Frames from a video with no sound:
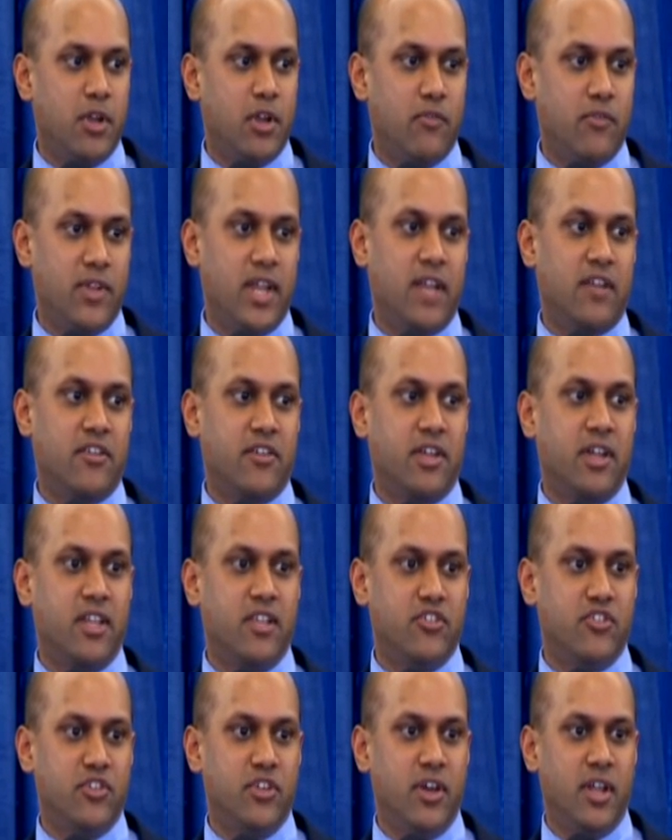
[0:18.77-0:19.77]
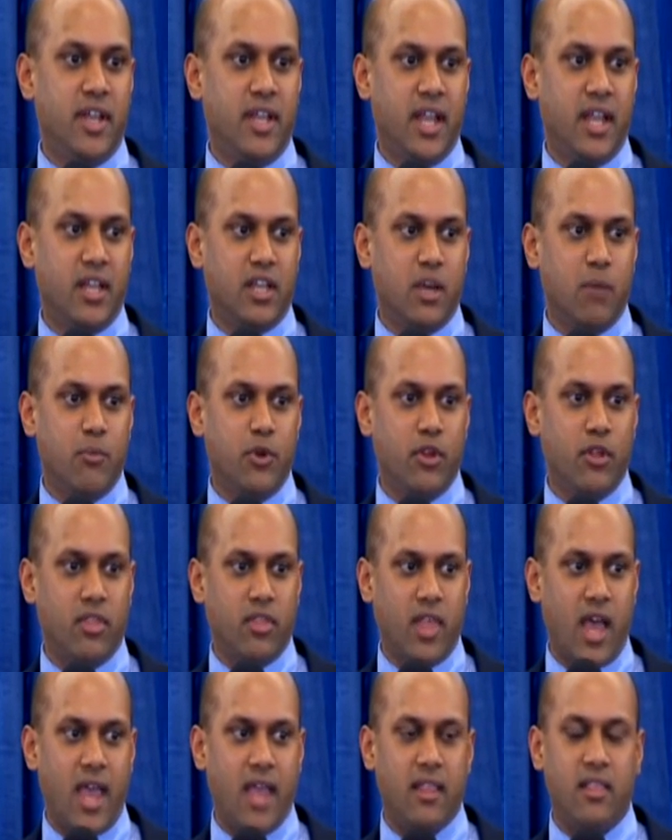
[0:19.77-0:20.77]
of Electrical Engineering and Computer
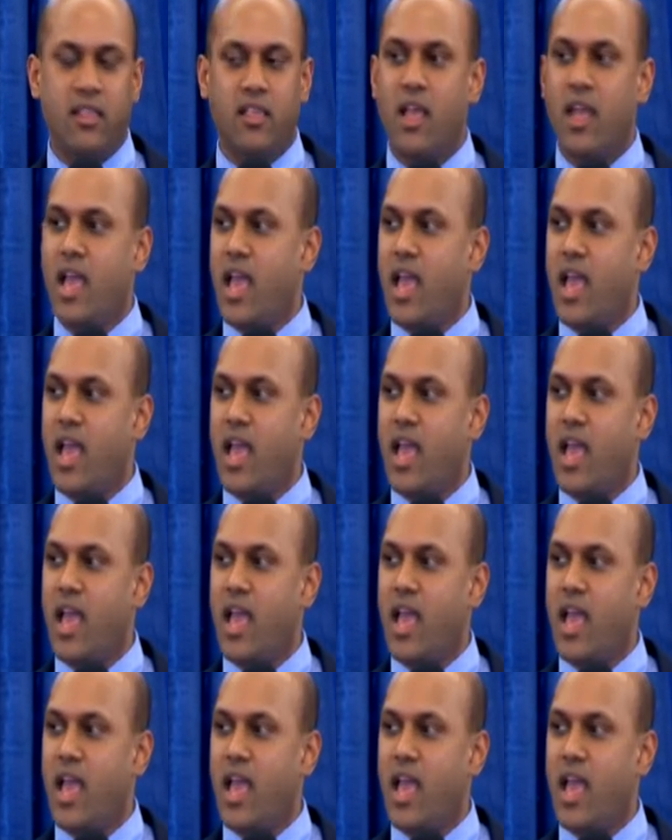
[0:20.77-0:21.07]
Science.